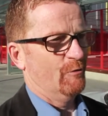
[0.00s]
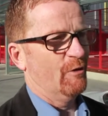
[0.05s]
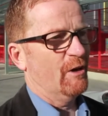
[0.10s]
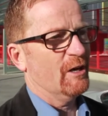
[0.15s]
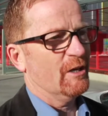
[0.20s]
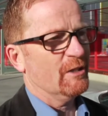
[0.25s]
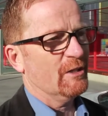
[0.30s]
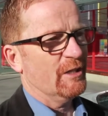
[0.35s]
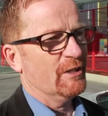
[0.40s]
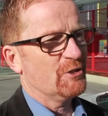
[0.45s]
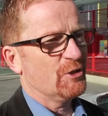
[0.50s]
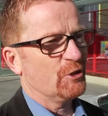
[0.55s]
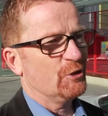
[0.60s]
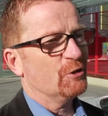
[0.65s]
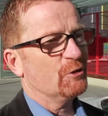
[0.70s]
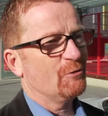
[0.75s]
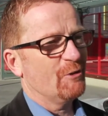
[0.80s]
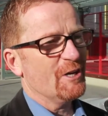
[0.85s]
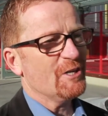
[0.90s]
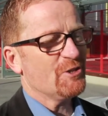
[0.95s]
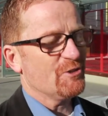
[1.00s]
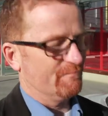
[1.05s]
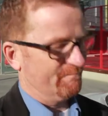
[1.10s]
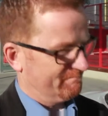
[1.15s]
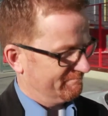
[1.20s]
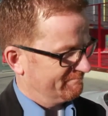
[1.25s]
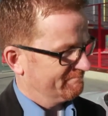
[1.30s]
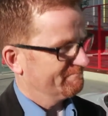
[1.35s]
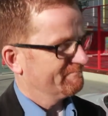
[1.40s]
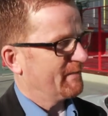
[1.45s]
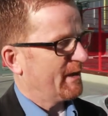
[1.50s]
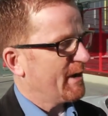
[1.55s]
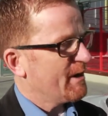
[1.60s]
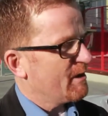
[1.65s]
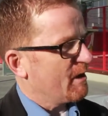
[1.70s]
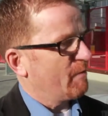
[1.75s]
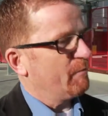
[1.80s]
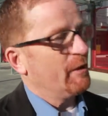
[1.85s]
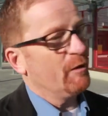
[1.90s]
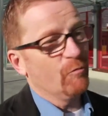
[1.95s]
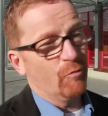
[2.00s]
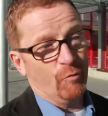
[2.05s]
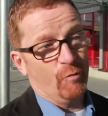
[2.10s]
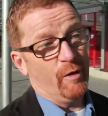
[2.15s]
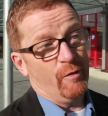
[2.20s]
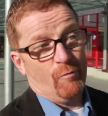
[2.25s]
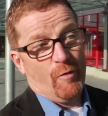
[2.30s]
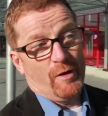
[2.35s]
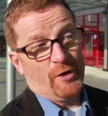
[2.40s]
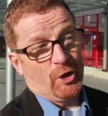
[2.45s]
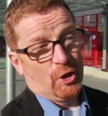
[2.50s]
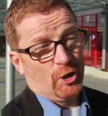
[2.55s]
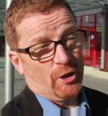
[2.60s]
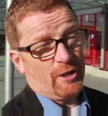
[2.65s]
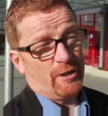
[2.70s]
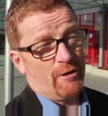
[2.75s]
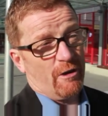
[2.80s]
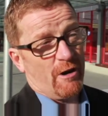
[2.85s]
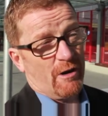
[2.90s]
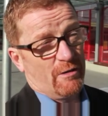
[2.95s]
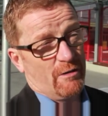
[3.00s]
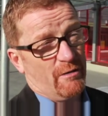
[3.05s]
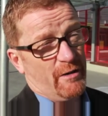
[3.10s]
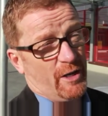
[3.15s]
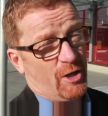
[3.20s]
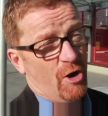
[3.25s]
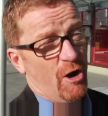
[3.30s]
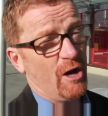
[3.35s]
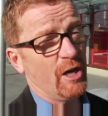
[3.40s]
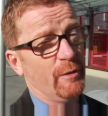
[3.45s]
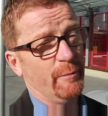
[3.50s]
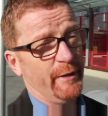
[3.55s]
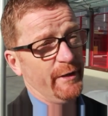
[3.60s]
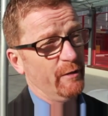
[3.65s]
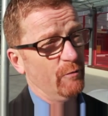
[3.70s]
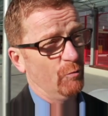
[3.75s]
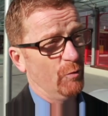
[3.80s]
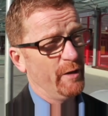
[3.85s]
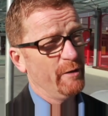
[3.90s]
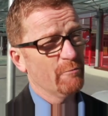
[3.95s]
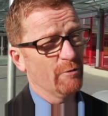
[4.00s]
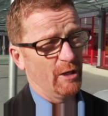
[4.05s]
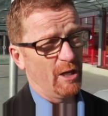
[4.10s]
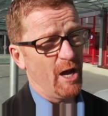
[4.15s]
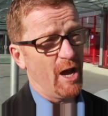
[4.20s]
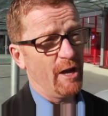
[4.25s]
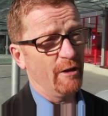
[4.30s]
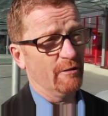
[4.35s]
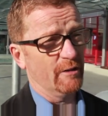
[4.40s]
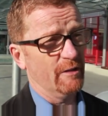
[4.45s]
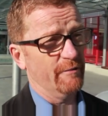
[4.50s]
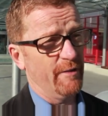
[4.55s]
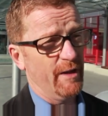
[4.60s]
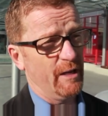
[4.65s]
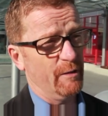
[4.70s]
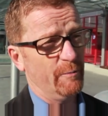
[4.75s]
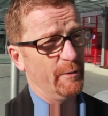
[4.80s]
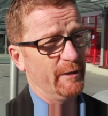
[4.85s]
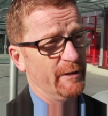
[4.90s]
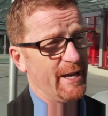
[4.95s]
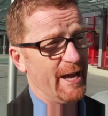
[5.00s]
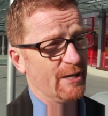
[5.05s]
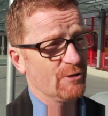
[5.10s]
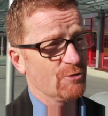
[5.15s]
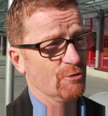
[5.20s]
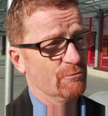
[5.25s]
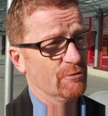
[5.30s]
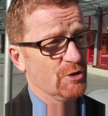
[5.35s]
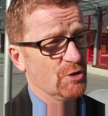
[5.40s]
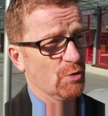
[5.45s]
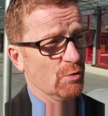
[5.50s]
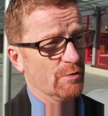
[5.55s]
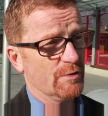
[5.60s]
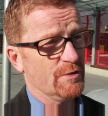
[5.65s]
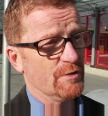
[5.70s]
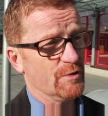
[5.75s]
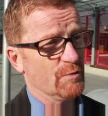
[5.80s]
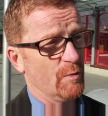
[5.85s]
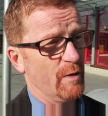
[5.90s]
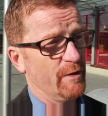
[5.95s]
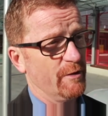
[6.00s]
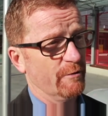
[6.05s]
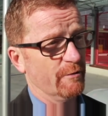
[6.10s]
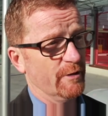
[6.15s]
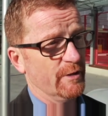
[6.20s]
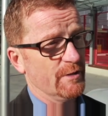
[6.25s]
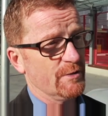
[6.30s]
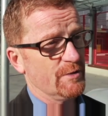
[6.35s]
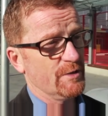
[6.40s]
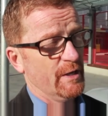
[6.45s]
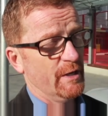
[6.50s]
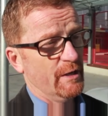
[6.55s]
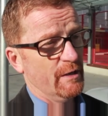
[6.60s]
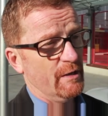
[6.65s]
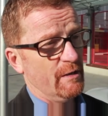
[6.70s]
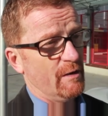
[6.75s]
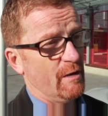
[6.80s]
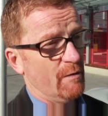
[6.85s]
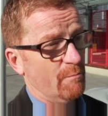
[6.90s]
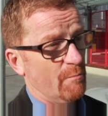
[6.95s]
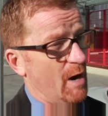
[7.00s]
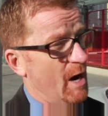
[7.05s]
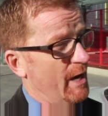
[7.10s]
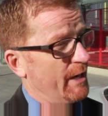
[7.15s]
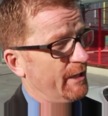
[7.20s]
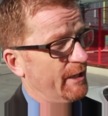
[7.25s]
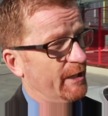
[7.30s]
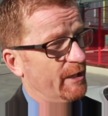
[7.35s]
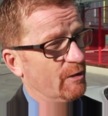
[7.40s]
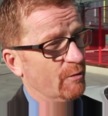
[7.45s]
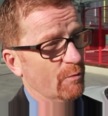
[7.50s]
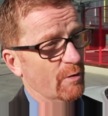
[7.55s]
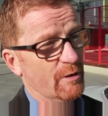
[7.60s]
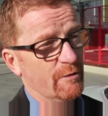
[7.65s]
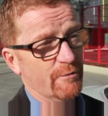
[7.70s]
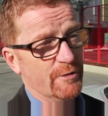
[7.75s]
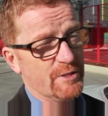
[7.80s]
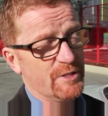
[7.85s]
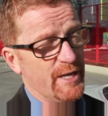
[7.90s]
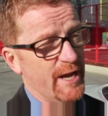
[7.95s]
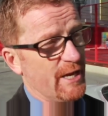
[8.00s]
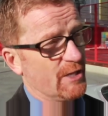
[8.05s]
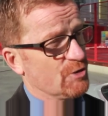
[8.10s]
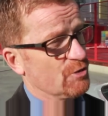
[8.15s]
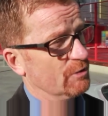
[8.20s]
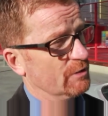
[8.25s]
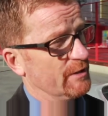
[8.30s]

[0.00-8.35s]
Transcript: Well, and it's a what's, good question. What's to come? Yeah, I mean, we, when you look at our economy, we rely on developing natural resources, whether it's uh, mining or whether it's natural